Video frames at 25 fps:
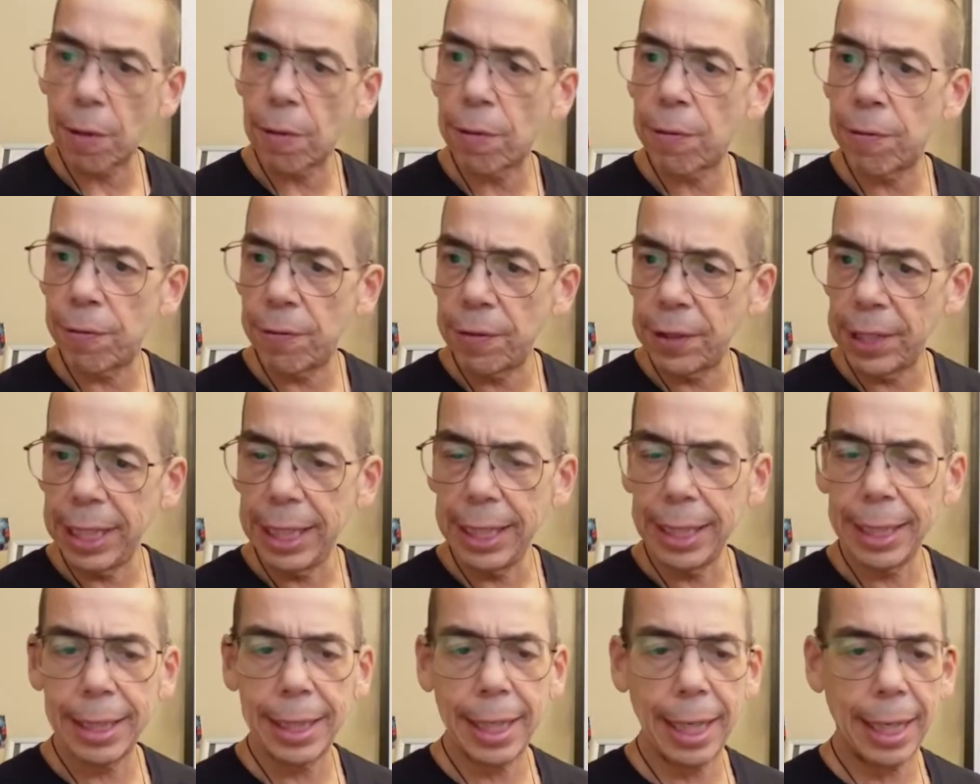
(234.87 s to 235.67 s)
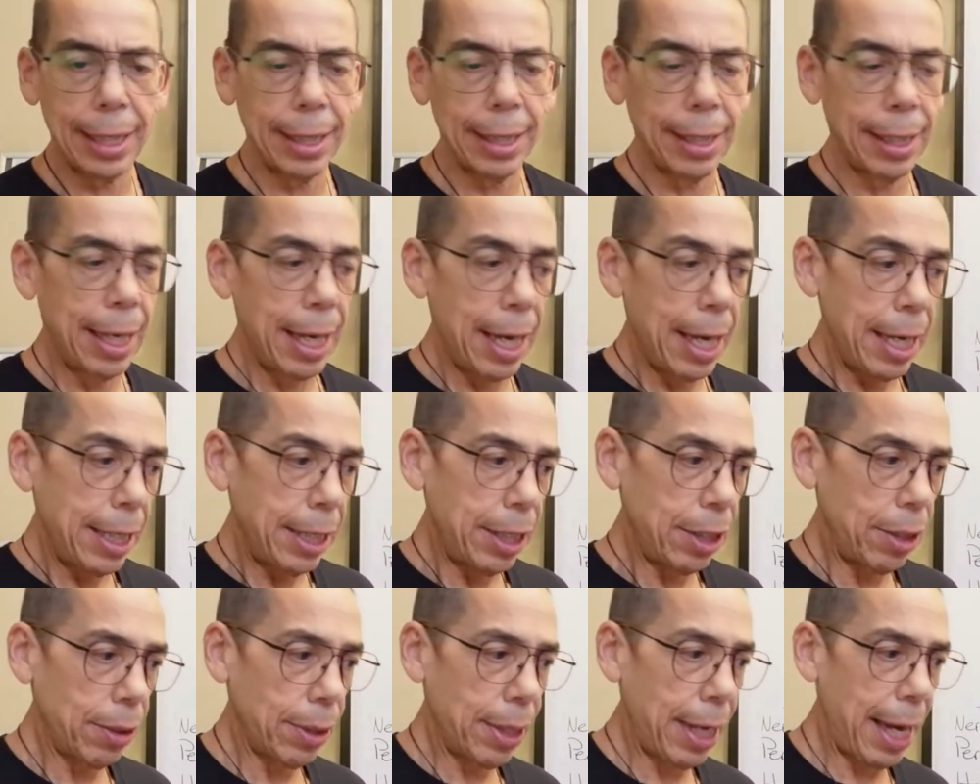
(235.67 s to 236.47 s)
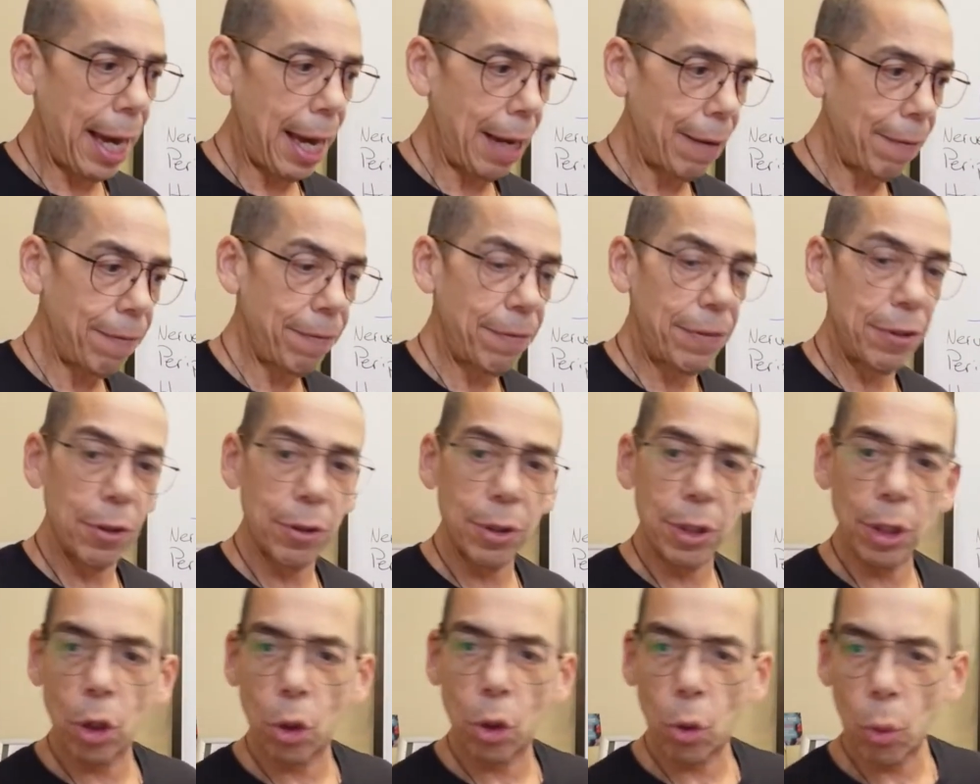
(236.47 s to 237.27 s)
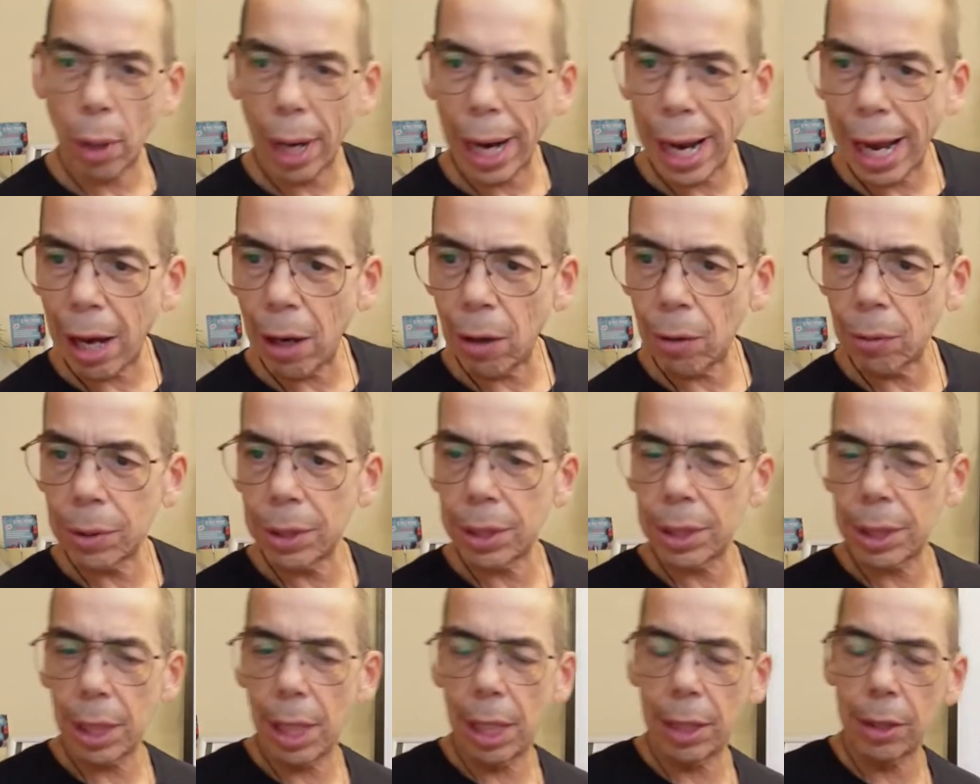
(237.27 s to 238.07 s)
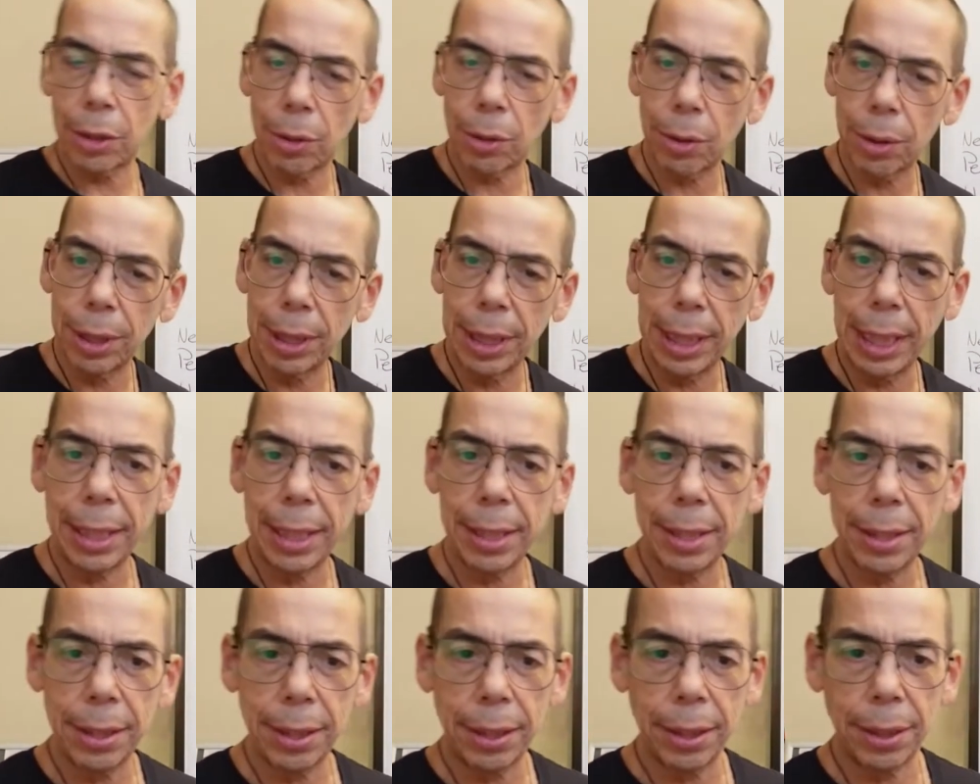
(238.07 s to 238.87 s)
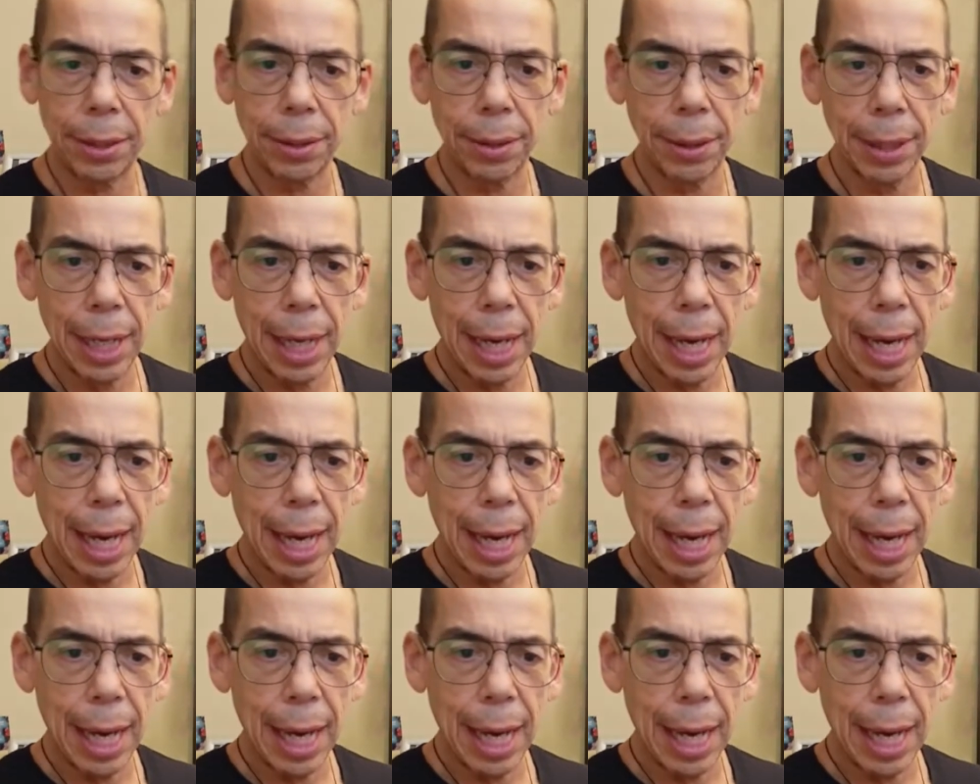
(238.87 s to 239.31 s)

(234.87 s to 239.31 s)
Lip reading: your feet, then you can't feel the ground underneath you,